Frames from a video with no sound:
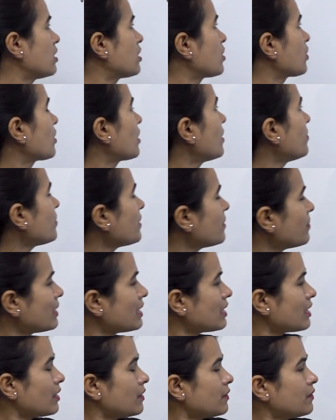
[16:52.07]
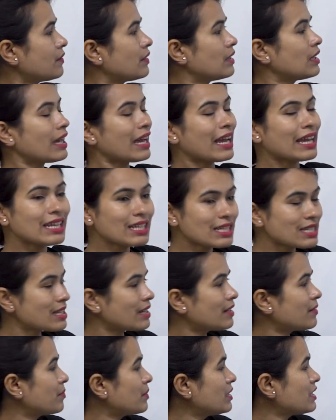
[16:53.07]
So complement of any
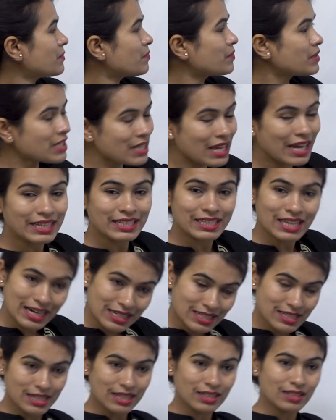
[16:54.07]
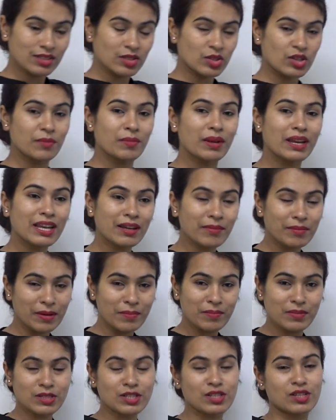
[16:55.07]
set means beside that set remaining
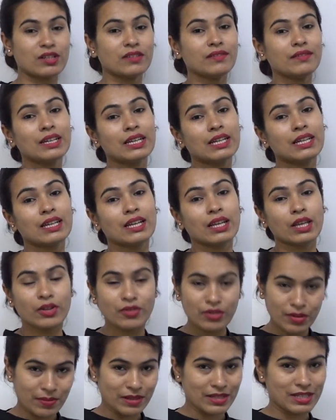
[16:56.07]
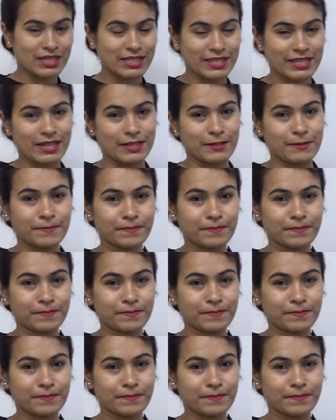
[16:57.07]
members of universal set.